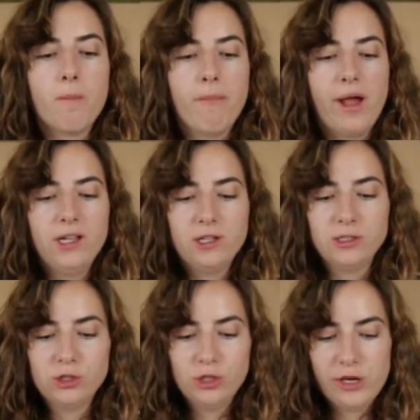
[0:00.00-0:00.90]
My
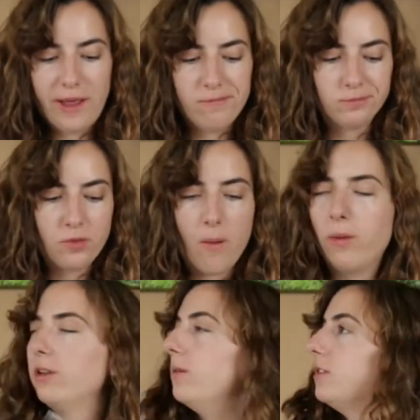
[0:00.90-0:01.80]
lunch today,
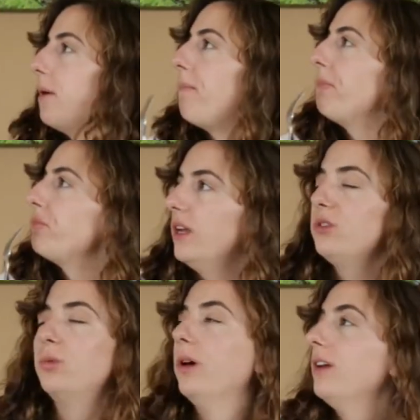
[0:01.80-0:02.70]
what time is it?
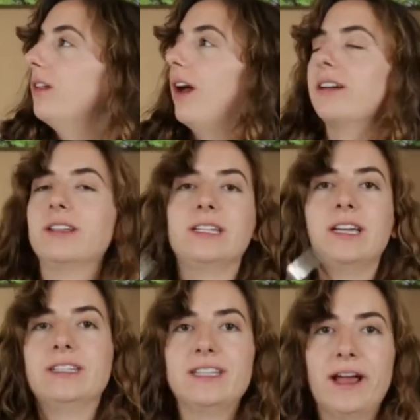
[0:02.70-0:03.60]
It's one o'clock,
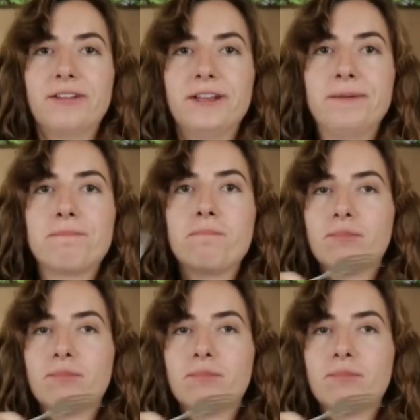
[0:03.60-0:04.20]
like exactly.